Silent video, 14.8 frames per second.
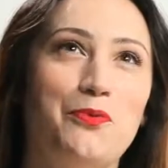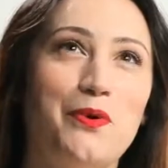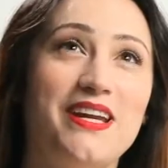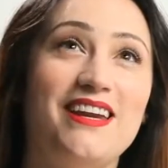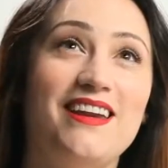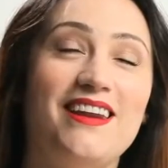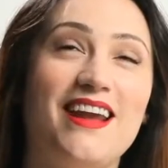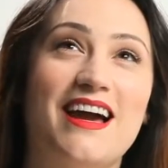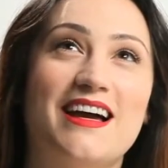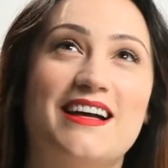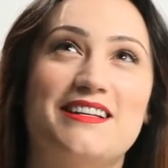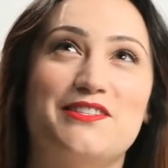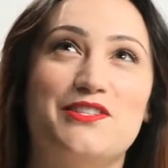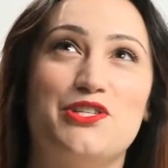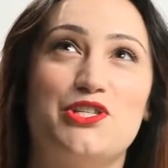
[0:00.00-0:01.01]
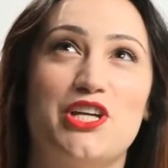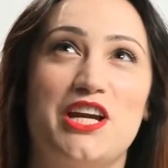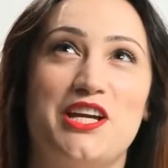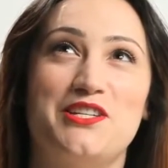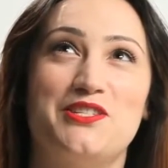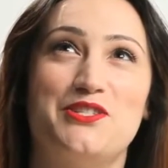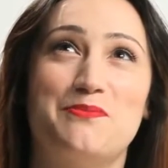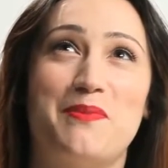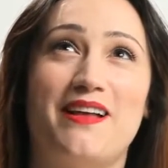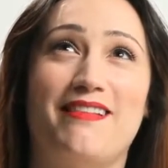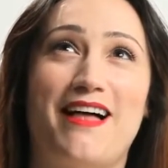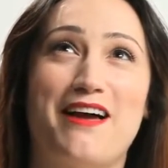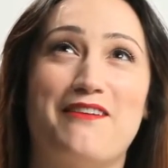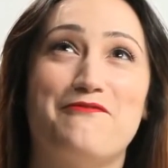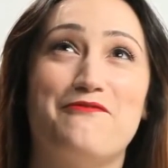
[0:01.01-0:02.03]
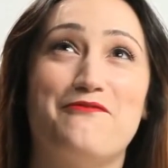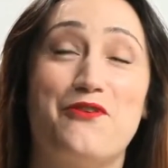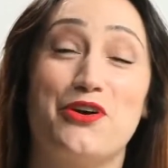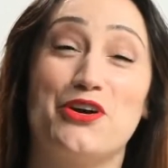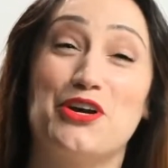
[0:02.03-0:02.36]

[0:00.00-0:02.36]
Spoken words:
Wicked has changed my life for